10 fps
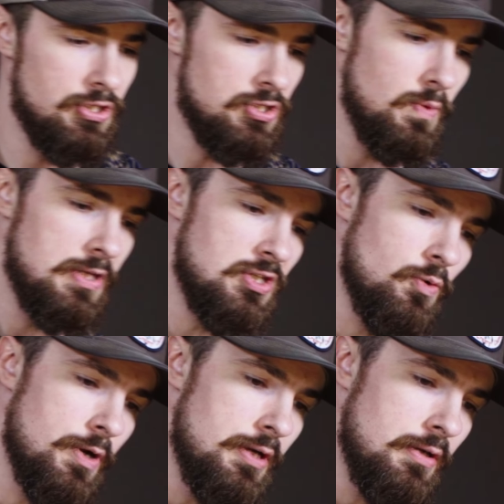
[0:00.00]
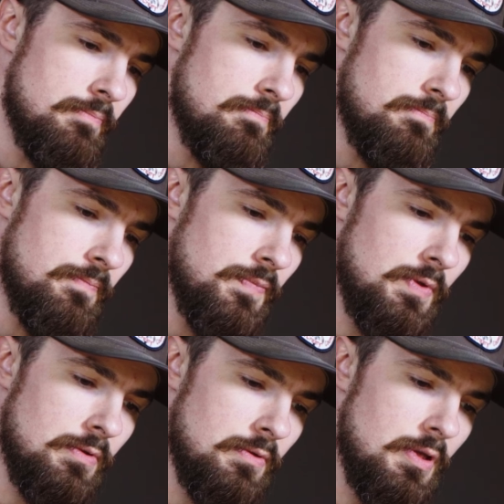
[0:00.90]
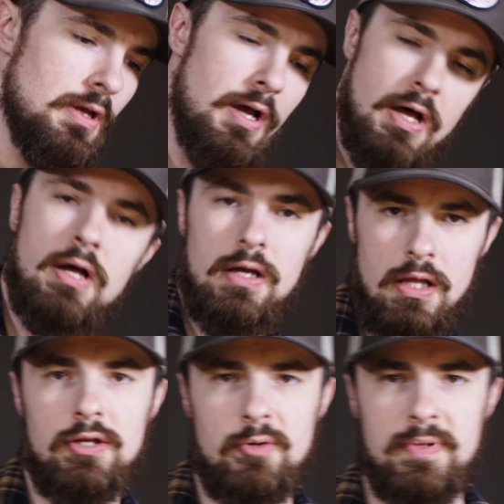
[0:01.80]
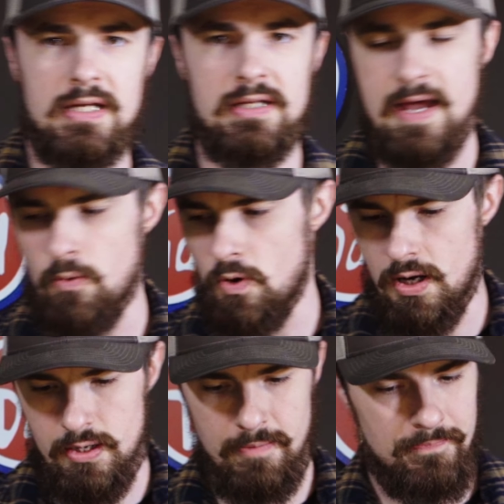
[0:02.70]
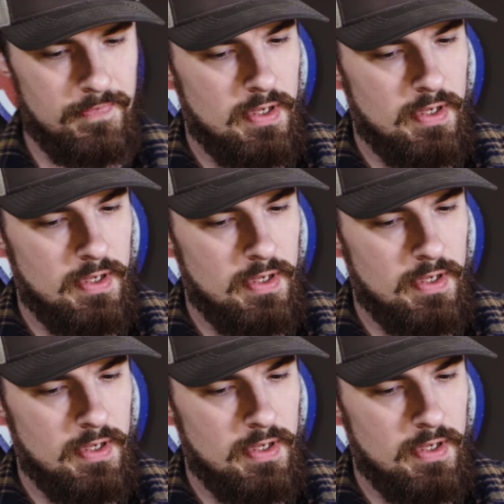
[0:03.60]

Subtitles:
You just want to squirt a little bit in that water.